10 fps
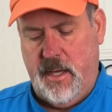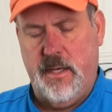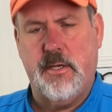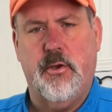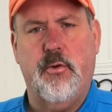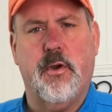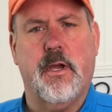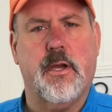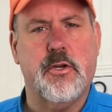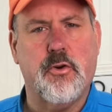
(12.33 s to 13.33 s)
and so you can
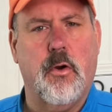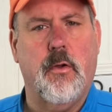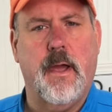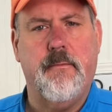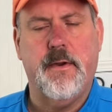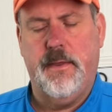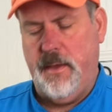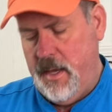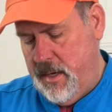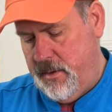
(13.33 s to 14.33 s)
control
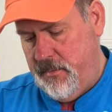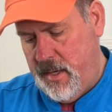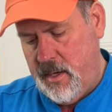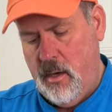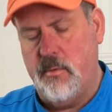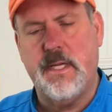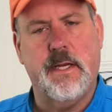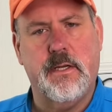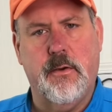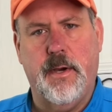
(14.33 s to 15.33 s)
everything that goes
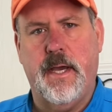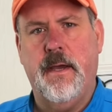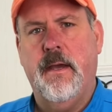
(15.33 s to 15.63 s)
into it.